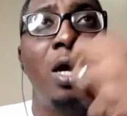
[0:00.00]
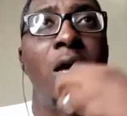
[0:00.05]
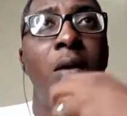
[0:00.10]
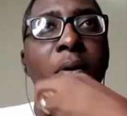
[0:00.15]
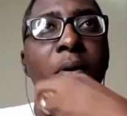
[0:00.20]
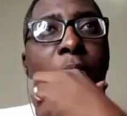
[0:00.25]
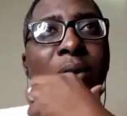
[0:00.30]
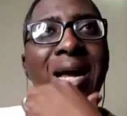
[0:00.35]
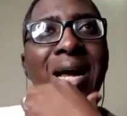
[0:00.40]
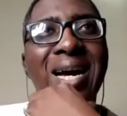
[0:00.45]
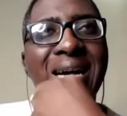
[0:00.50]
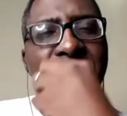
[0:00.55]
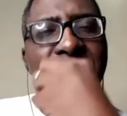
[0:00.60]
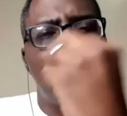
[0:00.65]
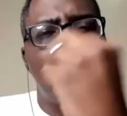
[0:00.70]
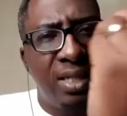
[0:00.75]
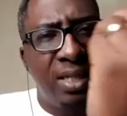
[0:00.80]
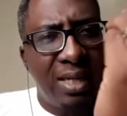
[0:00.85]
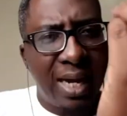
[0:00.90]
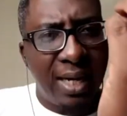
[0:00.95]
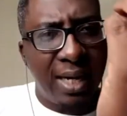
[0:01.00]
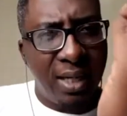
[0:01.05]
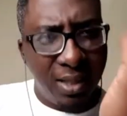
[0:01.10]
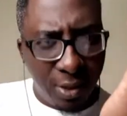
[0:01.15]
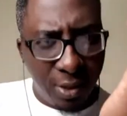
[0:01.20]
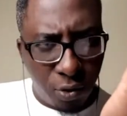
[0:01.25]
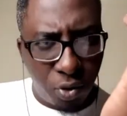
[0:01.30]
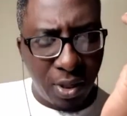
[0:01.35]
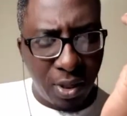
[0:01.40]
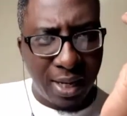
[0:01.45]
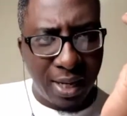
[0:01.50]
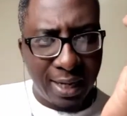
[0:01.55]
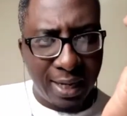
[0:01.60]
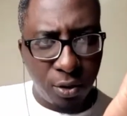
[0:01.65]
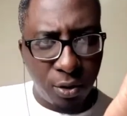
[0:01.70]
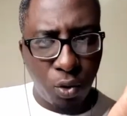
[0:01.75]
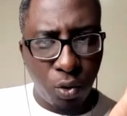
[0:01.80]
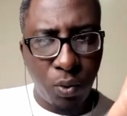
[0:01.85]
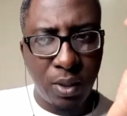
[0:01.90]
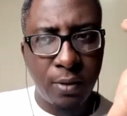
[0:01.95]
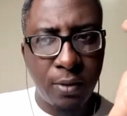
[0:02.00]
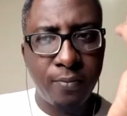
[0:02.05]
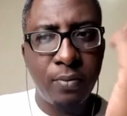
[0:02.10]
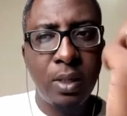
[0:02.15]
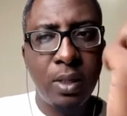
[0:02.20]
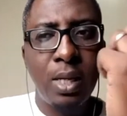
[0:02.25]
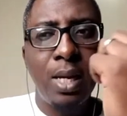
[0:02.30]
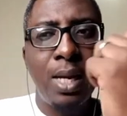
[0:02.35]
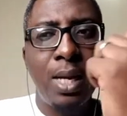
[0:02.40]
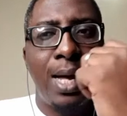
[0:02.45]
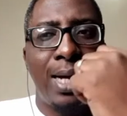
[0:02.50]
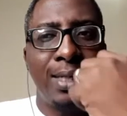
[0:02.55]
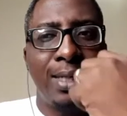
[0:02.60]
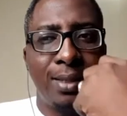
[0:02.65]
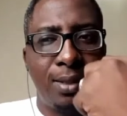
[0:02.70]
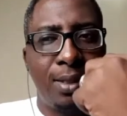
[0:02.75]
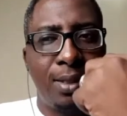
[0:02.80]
people that can see that little that you are doing and